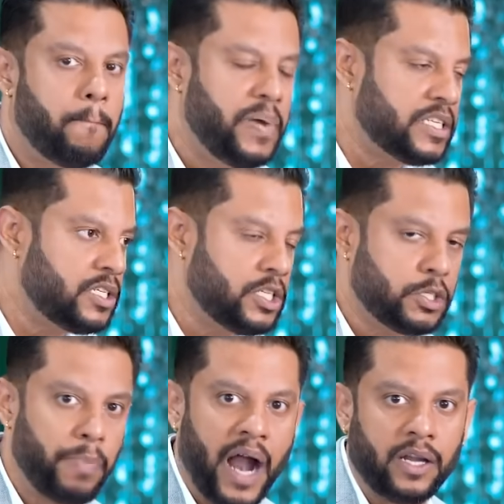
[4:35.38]

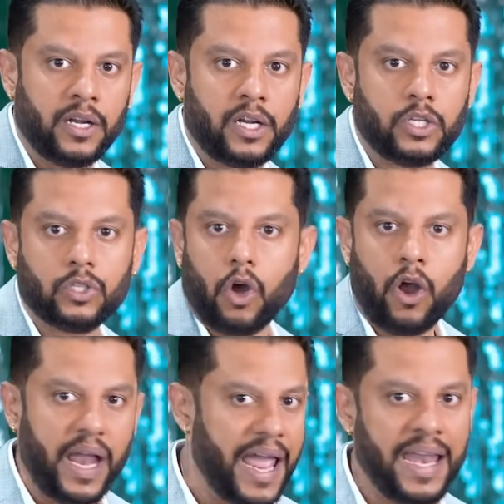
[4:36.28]
business partners,
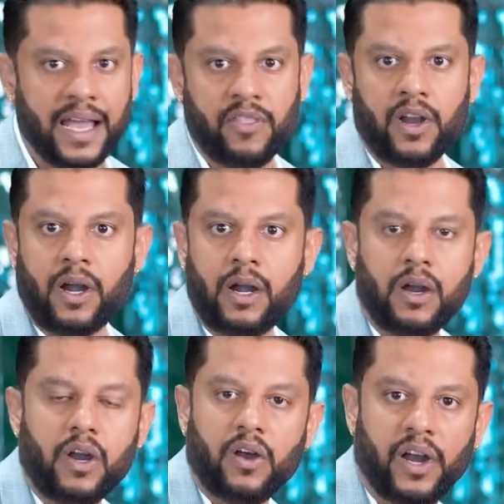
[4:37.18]
or any other
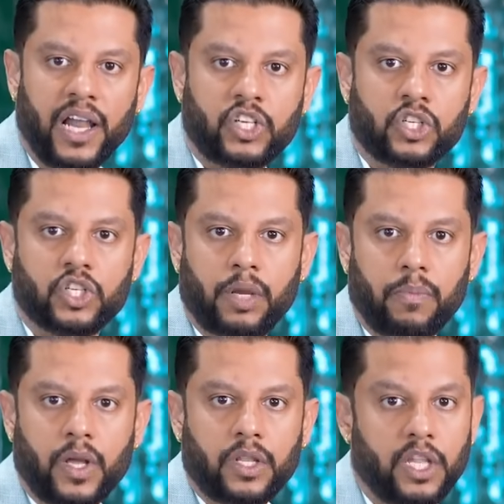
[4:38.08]
relationship,
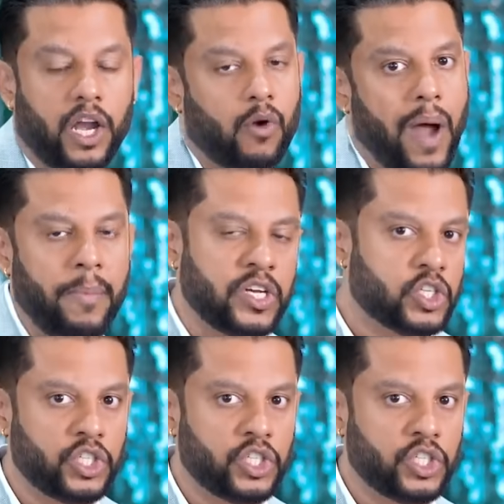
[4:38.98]
the requirement